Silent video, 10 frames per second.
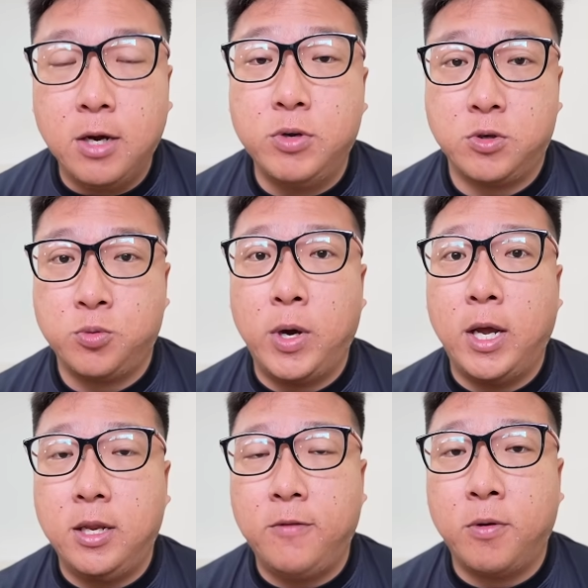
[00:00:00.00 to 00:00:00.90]
which was what I
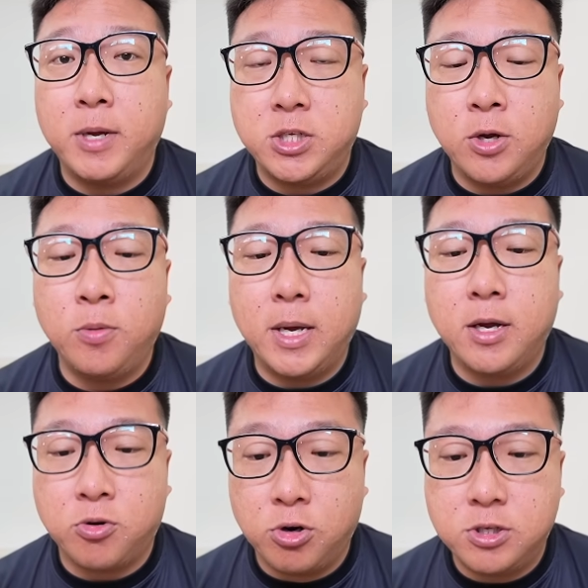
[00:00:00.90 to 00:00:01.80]
did for my Shadow
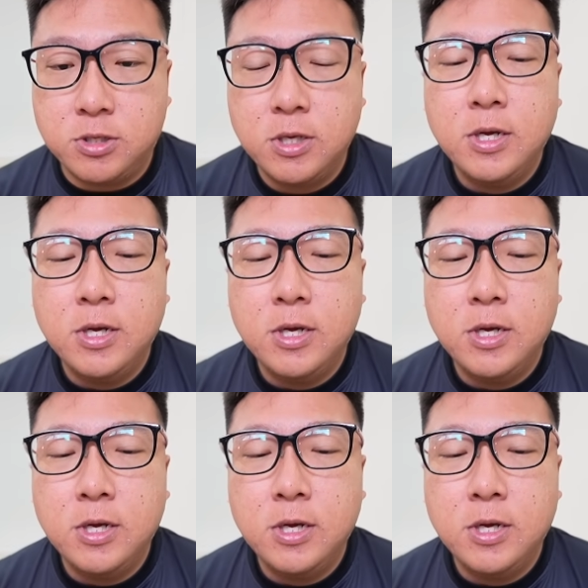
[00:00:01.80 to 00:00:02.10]
Metagross.